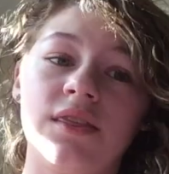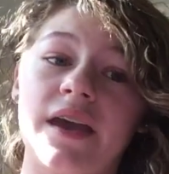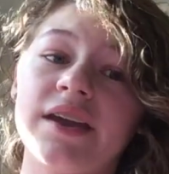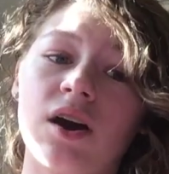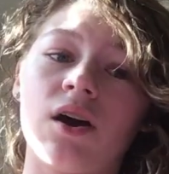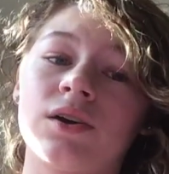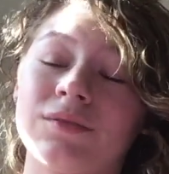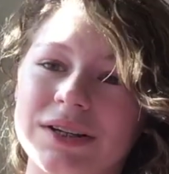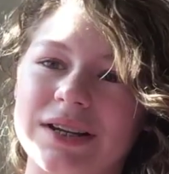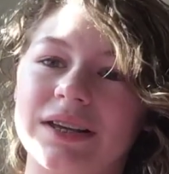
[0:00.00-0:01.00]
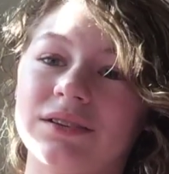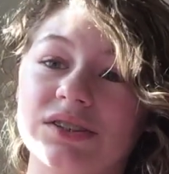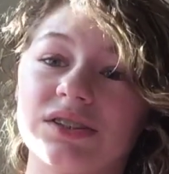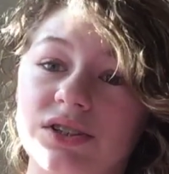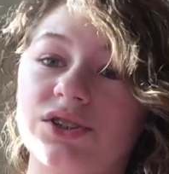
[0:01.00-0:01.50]
they are
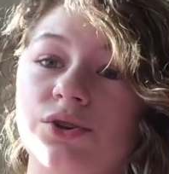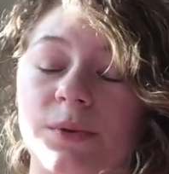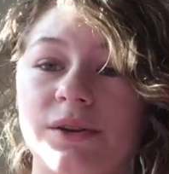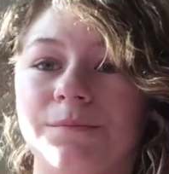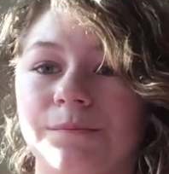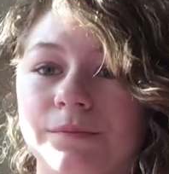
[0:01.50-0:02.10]
ridiculously stupid.